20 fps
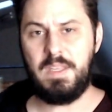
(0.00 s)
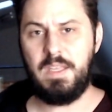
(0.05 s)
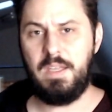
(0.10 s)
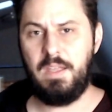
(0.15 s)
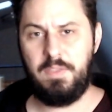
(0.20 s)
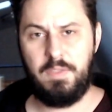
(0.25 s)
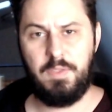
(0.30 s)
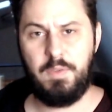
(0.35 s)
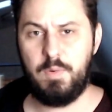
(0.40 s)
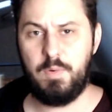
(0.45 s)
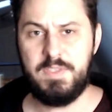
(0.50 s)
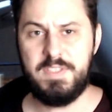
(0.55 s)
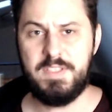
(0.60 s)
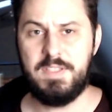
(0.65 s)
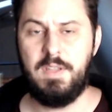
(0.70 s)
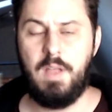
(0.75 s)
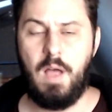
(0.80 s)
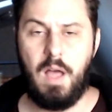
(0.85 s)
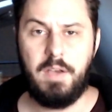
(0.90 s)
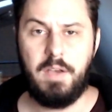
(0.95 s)
there was
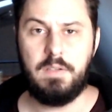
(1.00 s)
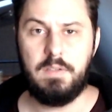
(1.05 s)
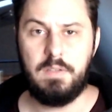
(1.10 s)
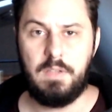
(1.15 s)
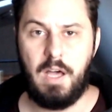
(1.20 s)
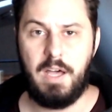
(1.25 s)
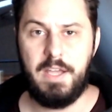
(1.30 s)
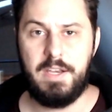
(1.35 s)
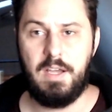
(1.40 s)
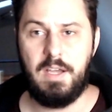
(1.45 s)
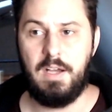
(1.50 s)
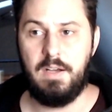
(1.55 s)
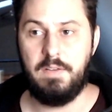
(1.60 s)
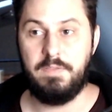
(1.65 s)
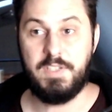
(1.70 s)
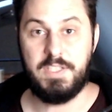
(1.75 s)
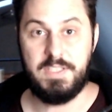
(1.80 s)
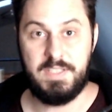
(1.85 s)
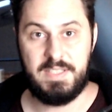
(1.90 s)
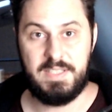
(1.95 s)
not a lot
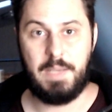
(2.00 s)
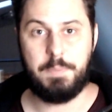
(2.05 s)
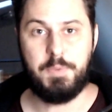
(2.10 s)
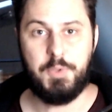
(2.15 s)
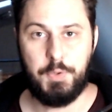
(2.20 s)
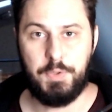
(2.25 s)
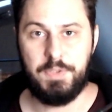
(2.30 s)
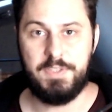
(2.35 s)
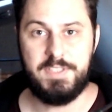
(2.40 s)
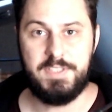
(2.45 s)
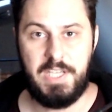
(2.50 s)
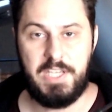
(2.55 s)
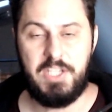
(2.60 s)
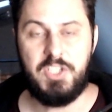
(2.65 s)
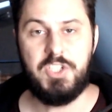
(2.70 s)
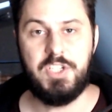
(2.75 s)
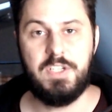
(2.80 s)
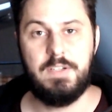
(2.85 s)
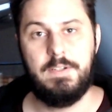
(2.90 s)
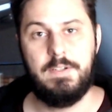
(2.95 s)
of
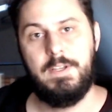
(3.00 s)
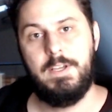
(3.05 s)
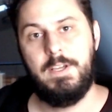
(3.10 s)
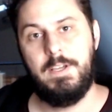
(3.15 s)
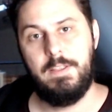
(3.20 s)
conceptualization